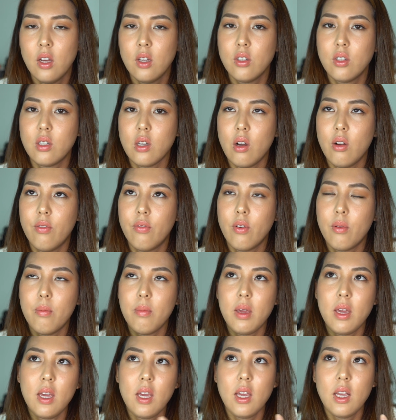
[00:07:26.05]
So for
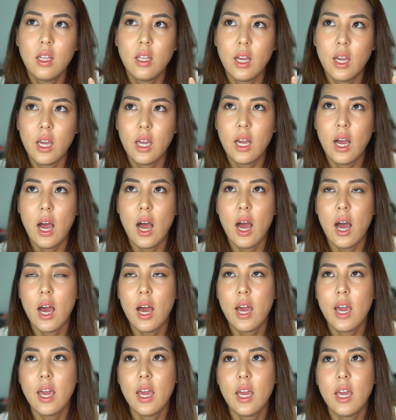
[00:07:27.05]
me, like
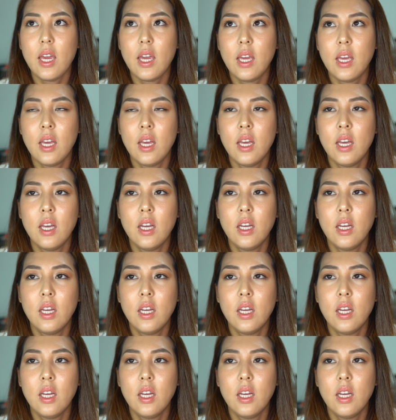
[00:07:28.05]
I